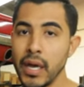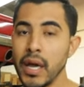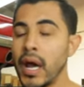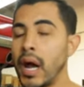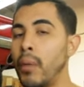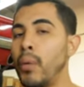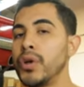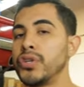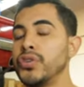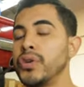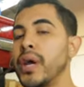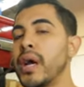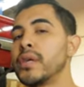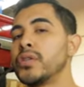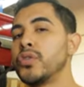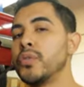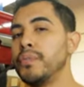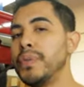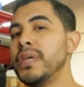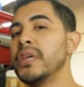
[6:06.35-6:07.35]
I want you guys
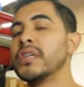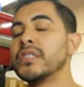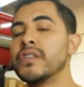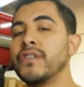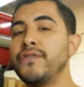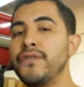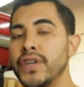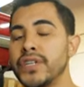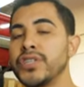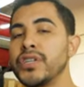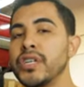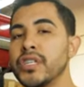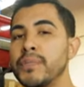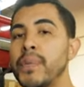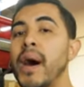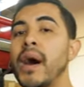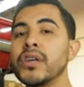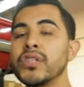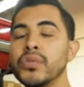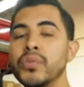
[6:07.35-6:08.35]
to be as efficient as
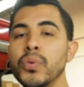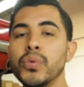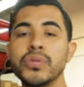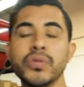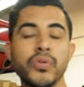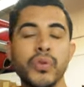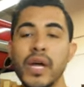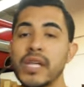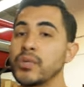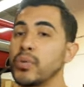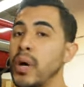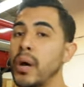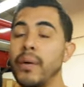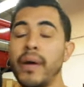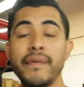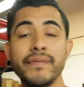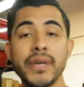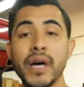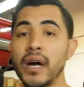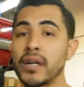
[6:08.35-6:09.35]
possible, so that's why
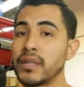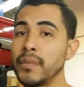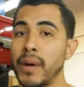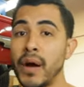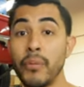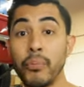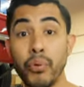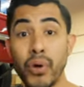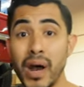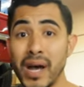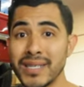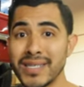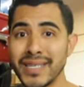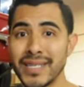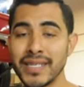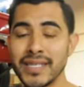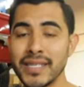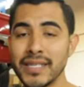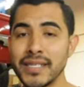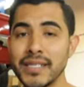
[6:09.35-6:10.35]
I've talked about
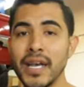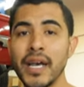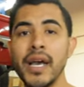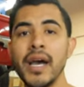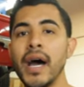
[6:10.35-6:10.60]
processes,